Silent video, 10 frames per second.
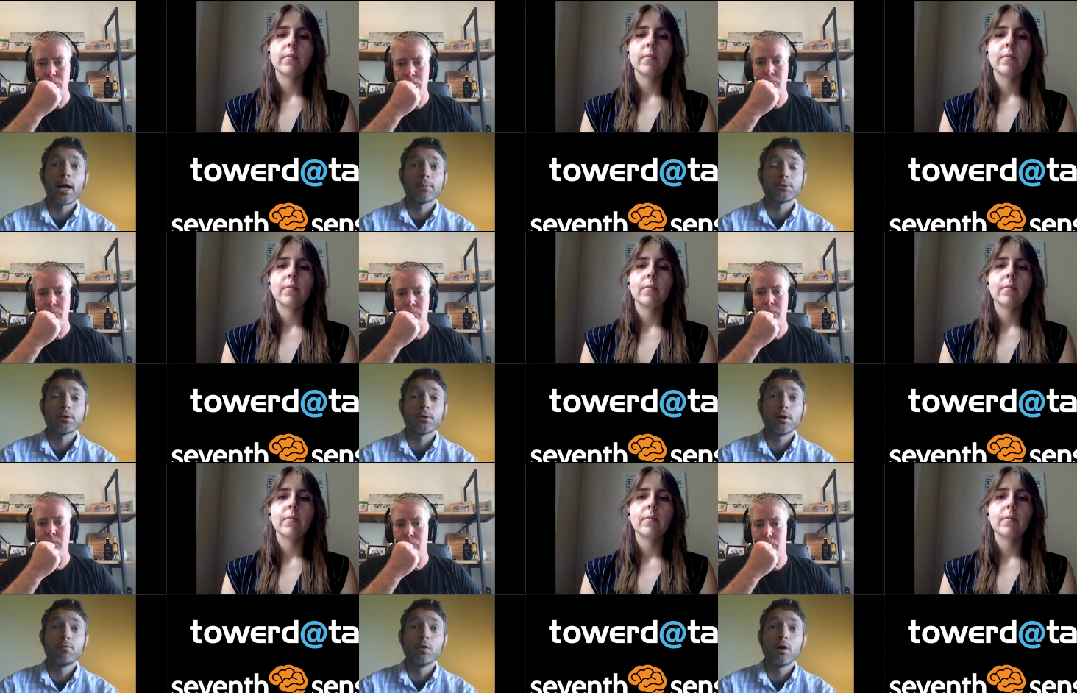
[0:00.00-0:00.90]
Speaker 1: capture.
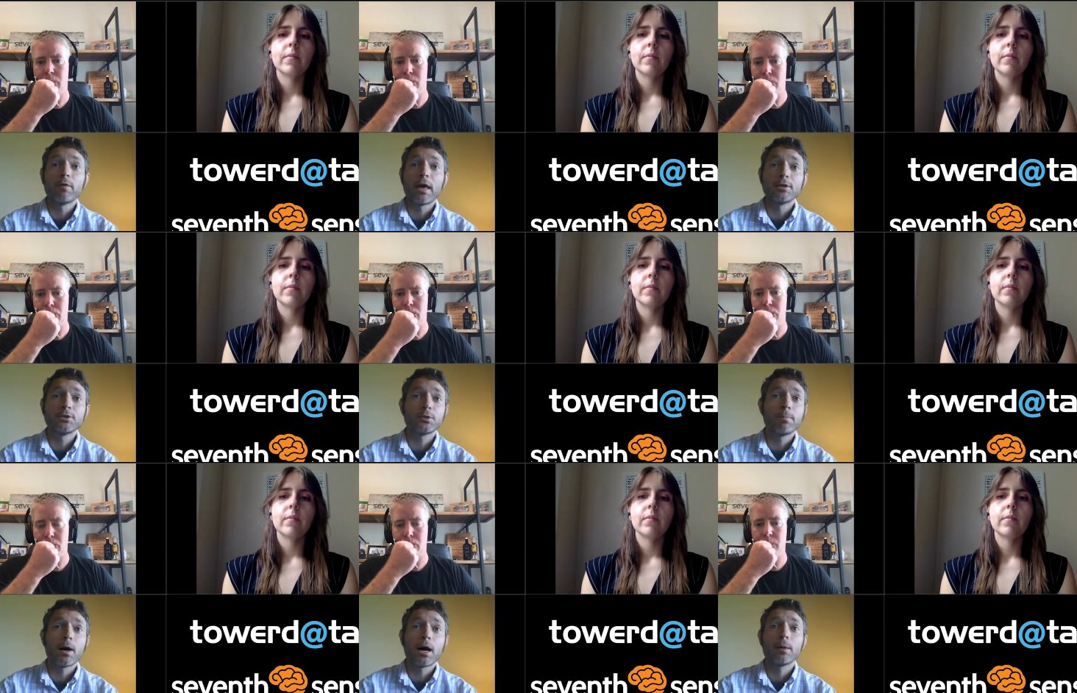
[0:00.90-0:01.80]
If you have
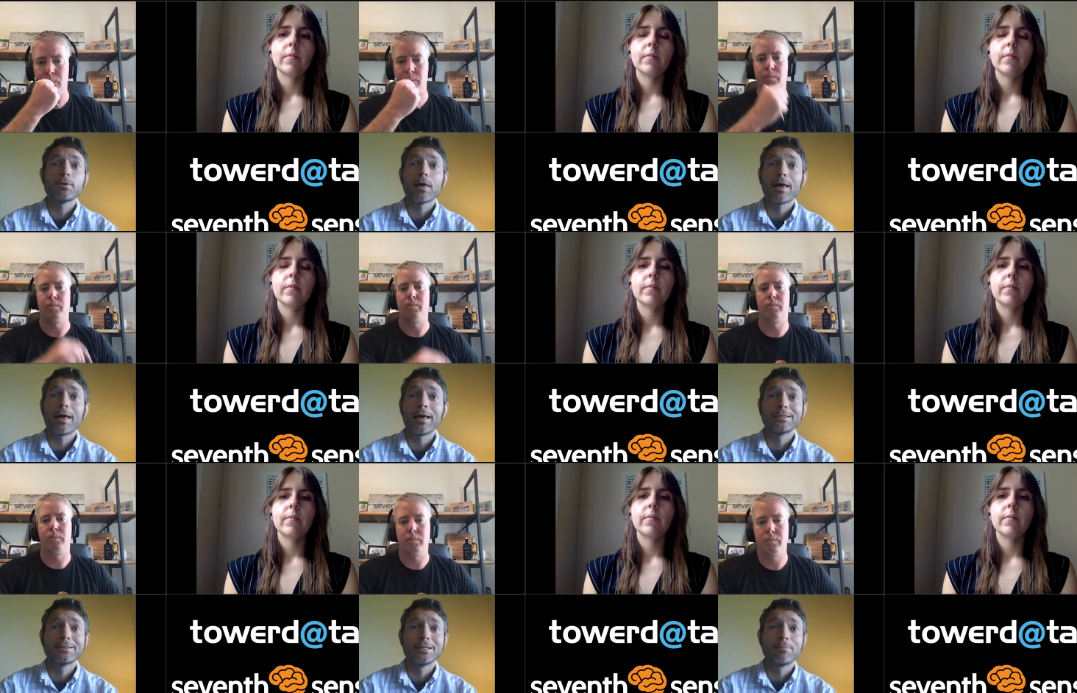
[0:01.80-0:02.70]
entry pops,
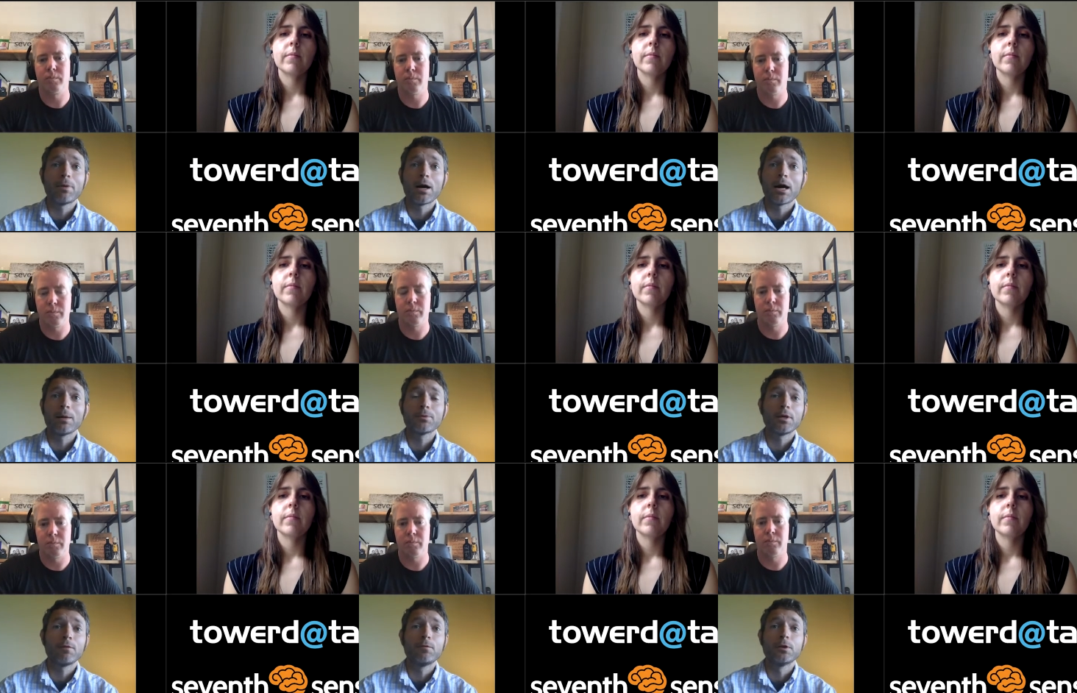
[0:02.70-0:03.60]
exit
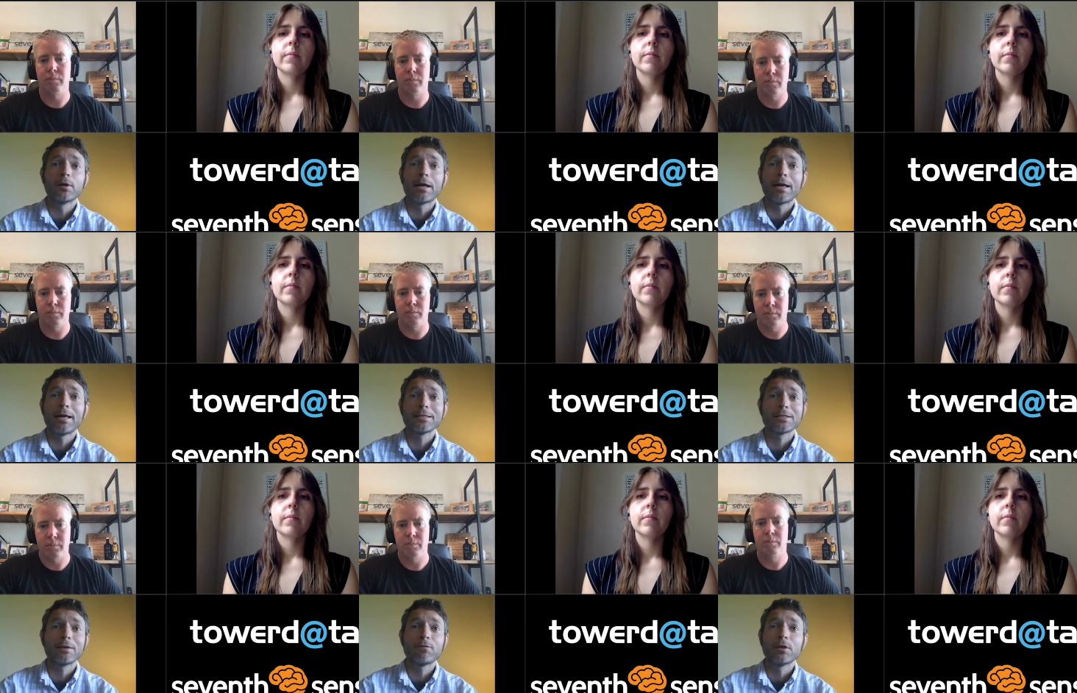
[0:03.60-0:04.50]
pops, if you're
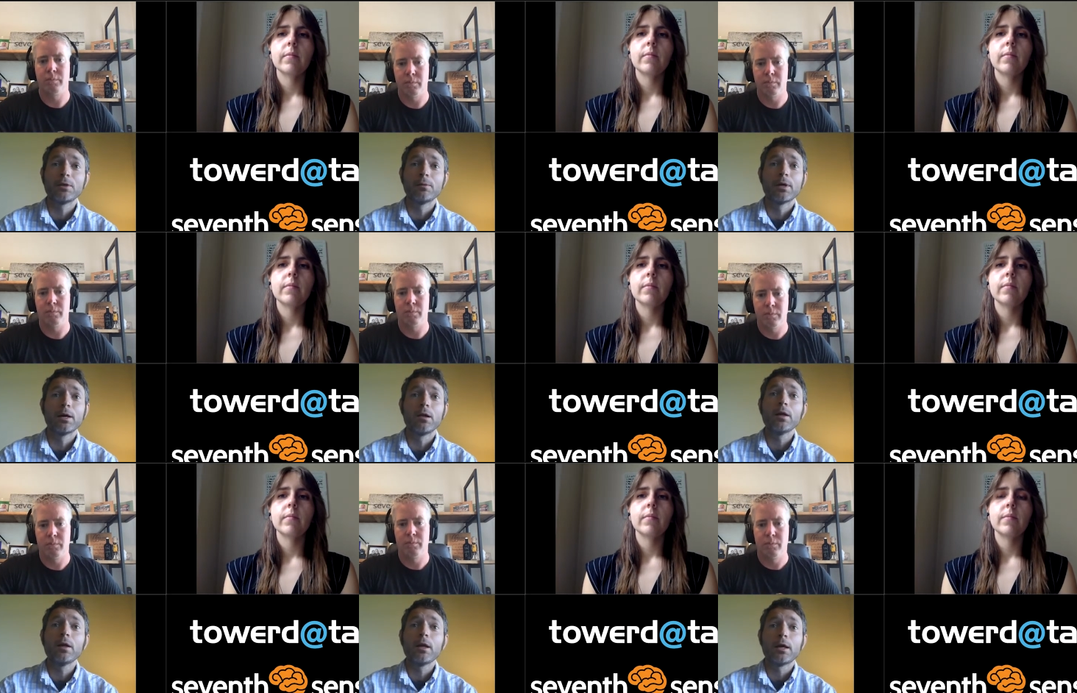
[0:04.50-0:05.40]
asking for
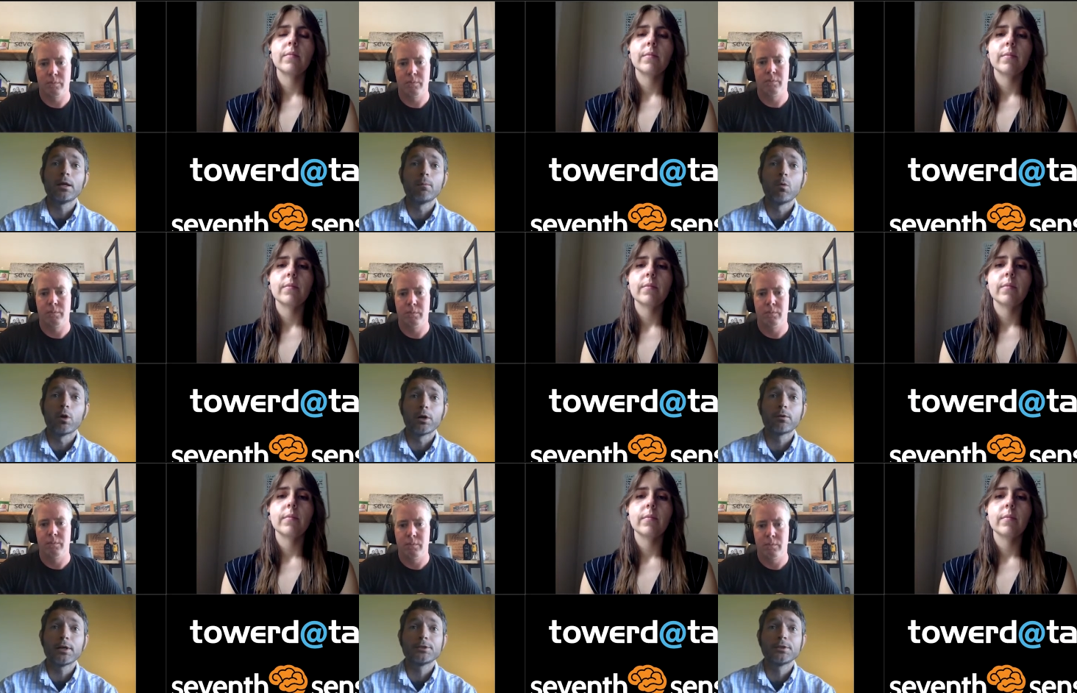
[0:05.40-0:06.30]
email in a more
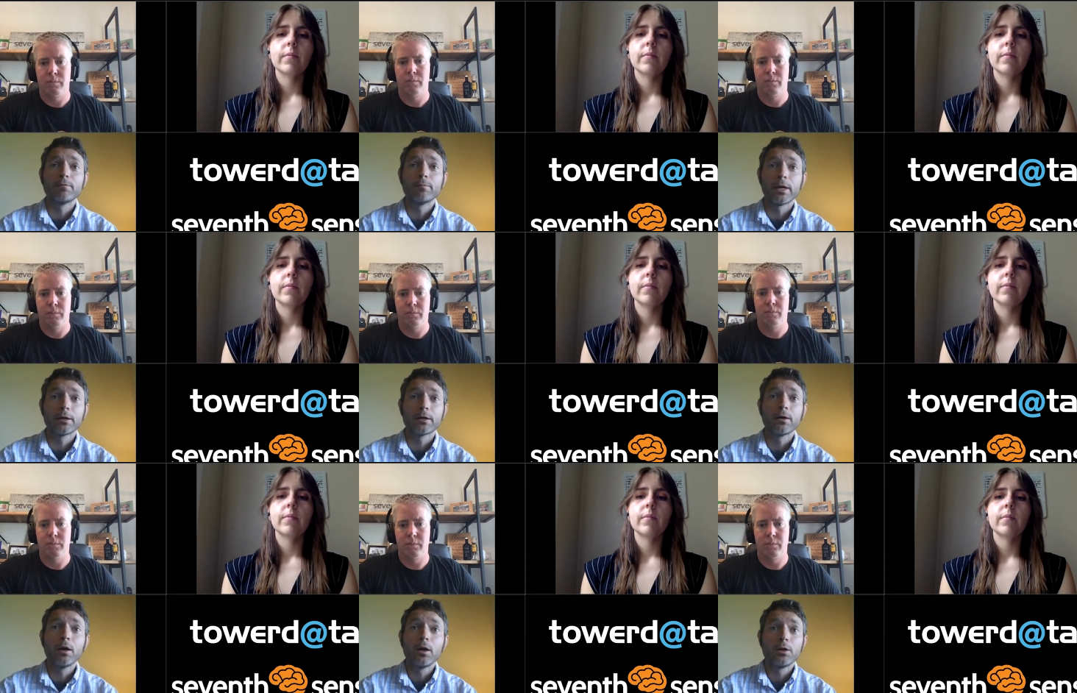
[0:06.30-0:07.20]
aggressive
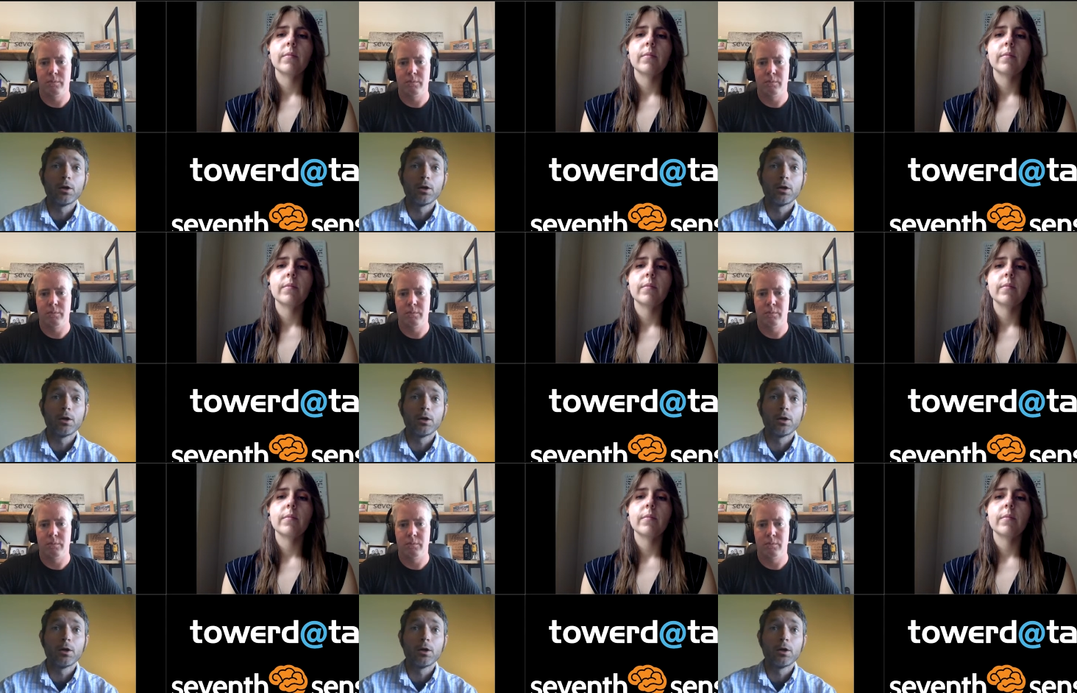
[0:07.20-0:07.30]
manner.